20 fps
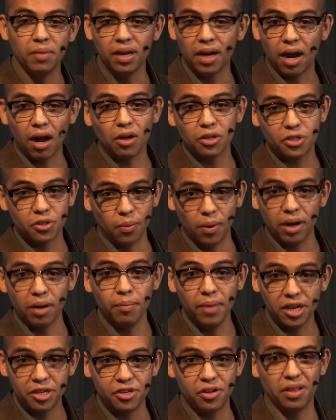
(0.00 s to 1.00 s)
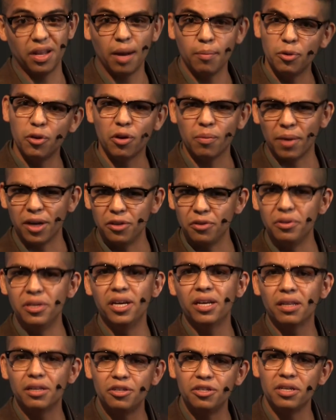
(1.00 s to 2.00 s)
And I also want to make sure that I'm doing my due
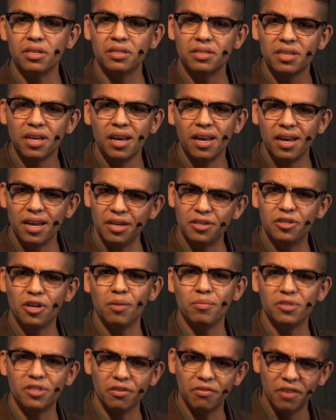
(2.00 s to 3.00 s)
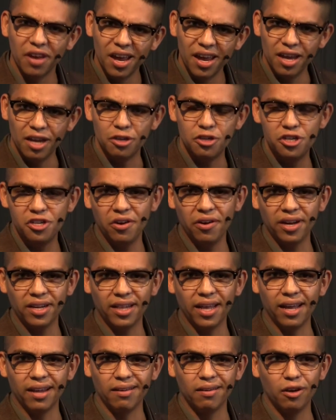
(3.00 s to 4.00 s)
diligence in terms of ensuring
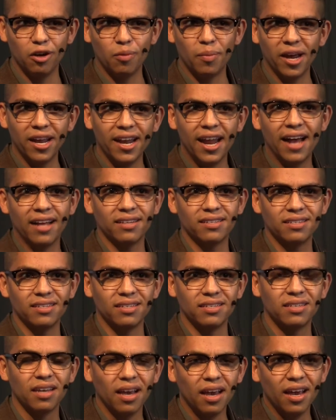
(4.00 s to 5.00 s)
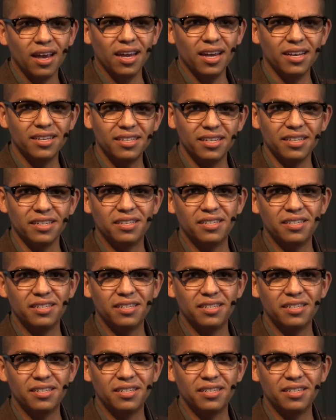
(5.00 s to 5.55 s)
that my analysis is